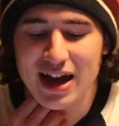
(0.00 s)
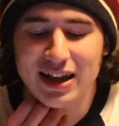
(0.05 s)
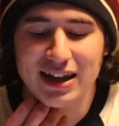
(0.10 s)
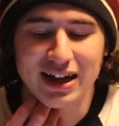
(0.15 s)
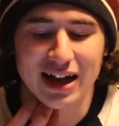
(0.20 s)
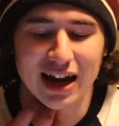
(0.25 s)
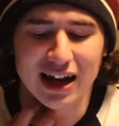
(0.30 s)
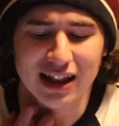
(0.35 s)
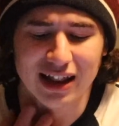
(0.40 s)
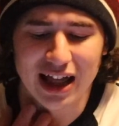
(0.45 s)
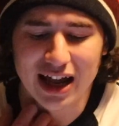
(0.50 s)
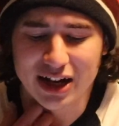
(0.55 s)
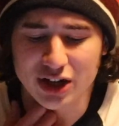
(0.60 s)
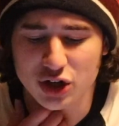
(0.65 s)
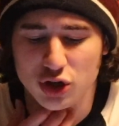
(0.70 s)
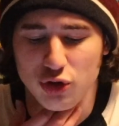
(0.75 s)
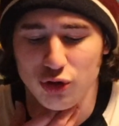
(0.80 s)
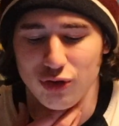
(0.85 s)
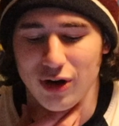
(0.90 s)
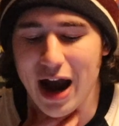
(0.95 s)
They got a lot
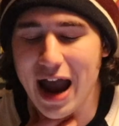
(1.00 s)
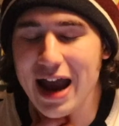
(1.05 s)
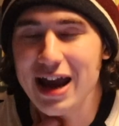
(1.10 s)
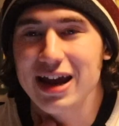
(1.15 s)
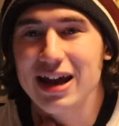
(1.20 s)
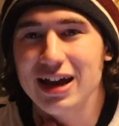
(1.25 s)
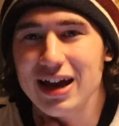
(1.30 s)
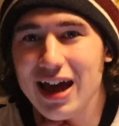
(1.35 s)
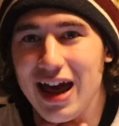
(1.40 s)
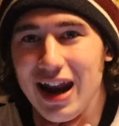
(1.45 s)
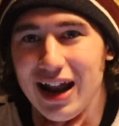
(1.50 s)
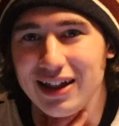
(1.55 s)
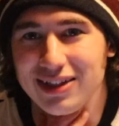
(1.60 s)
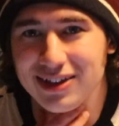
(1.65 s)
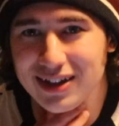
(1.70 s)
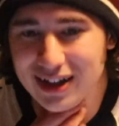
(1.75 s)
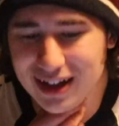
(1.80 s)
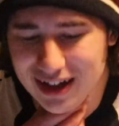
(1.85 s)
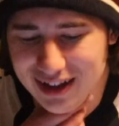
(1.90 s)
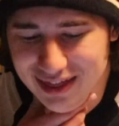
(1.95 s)
of gray, and I
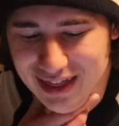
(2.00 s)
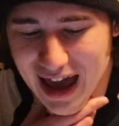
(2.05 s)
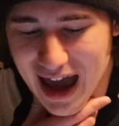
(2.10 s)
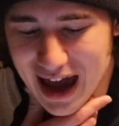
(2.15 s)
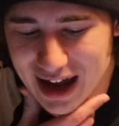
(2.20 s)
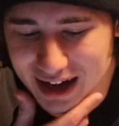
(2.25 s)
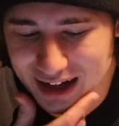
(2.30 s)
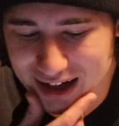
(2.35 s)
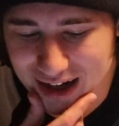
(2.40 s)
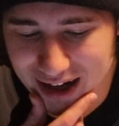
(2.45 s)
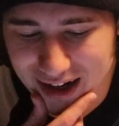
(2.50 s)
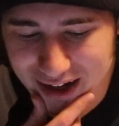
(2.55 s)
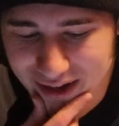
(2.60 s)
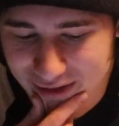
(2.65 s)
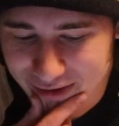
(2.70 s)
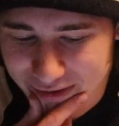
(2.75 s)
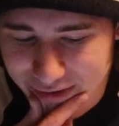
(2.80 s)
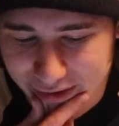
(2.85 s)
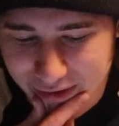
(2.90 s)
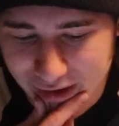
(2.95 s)
think that kind
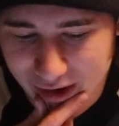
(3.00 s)
of